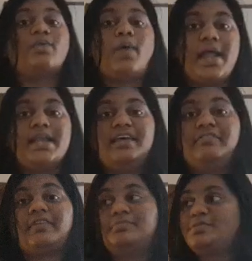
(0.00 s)

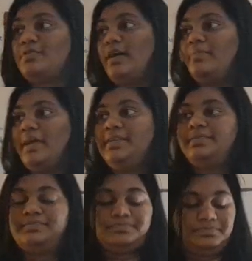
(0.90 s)
wildlife comes to our mind.
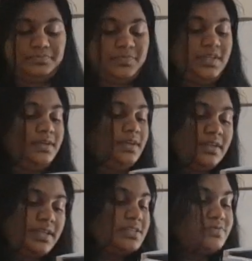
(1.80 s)

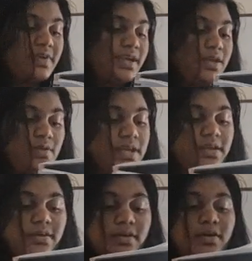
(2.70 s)
That's very unique.
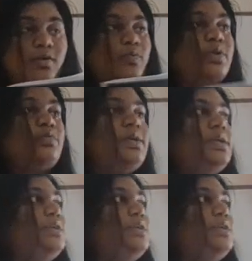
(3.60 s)
When we